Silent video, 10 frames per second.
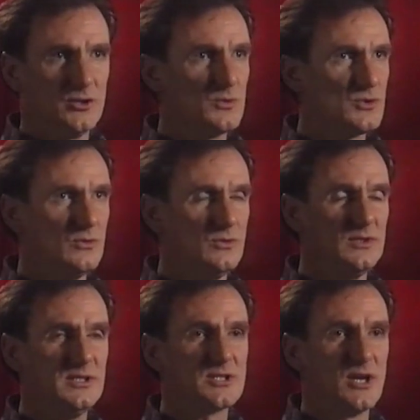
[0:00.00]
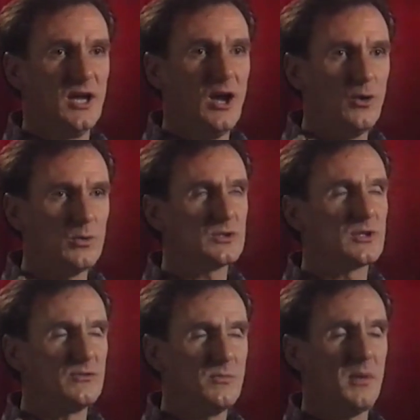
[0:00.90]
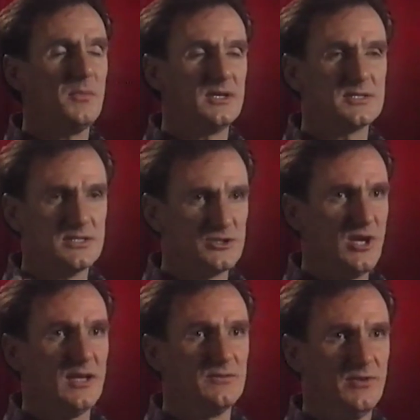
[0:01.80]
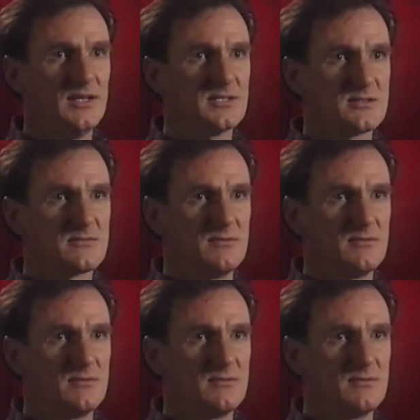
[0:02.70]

There was all these, all I can remember is these checkered flags.